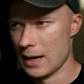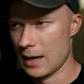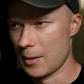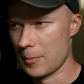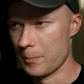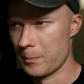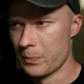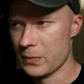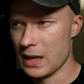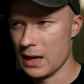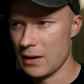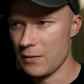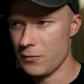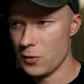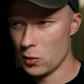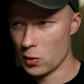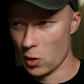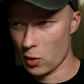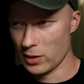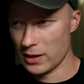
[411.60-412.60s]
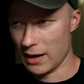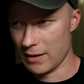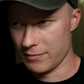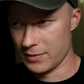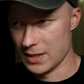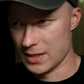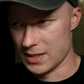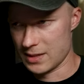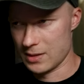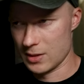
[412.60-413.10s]
Um, if you don't
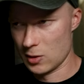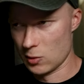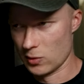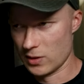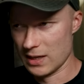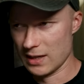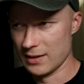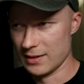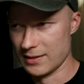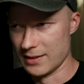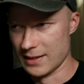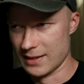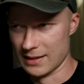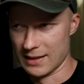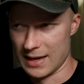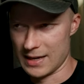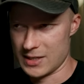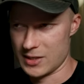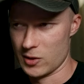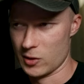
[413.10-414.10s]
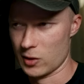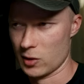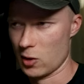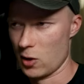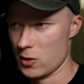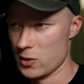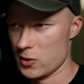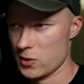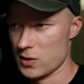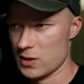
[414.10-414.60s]
have this utility class, you can
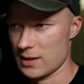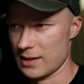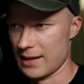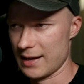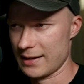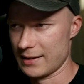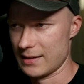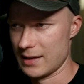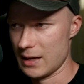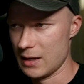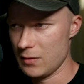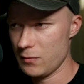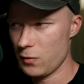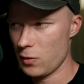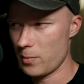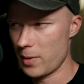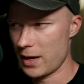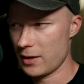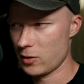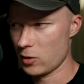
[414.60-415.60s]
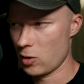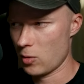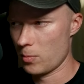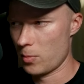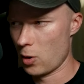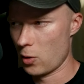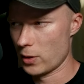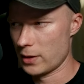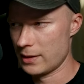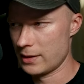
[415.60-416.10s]
also select the info banner
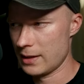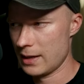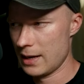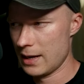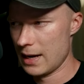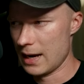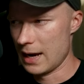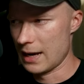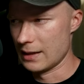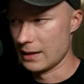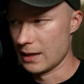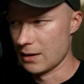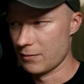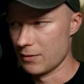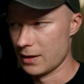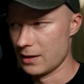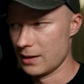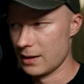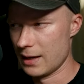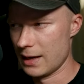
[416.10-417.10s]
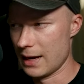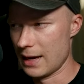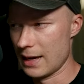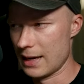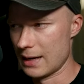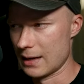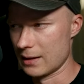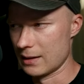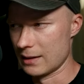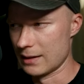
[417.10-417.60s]
component and give it
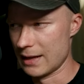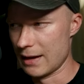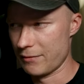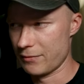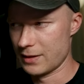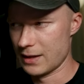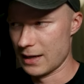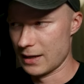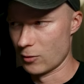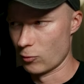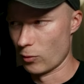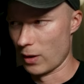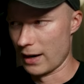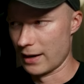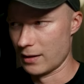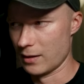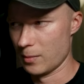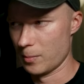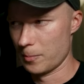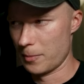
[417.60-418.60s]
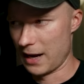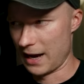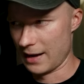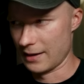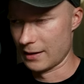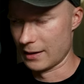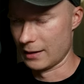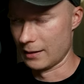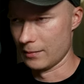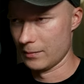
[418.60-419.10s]
a left and right
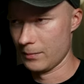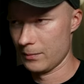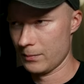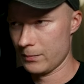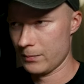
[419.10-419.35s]
padding.